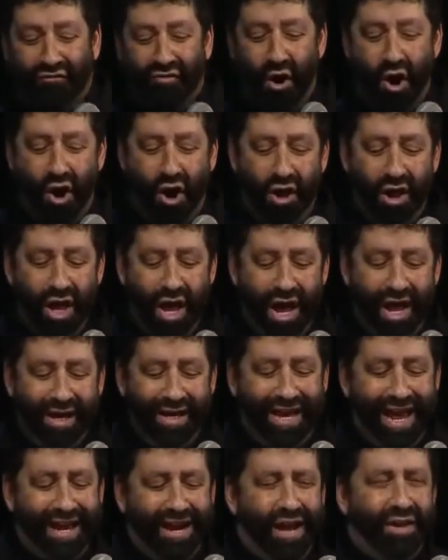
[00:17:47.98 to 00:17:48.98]
fall.
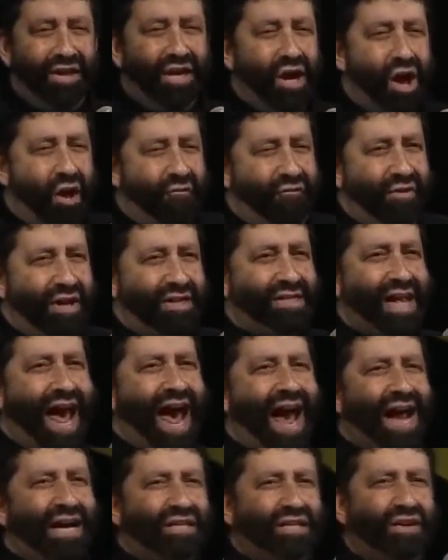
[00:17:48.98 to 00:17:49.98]
Get on the offense,
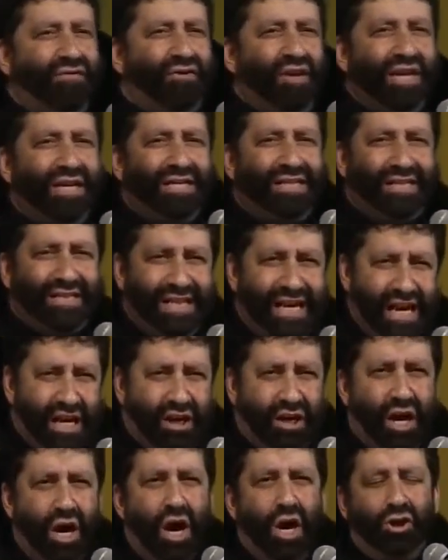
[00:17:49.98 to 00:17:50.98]
actively
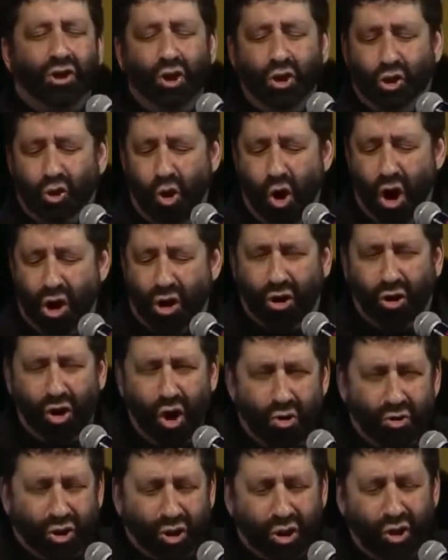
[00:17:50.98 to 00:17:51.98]
seek to draw
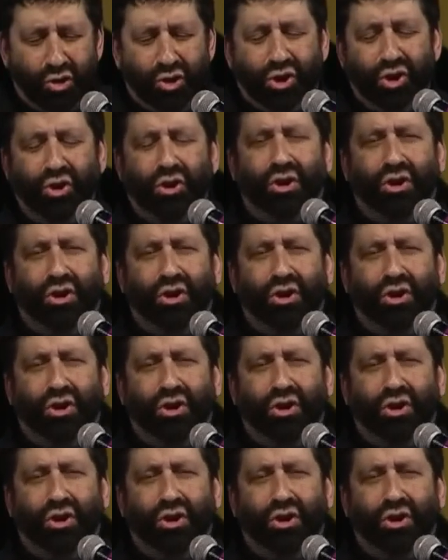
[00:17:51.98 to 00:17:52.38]
closer to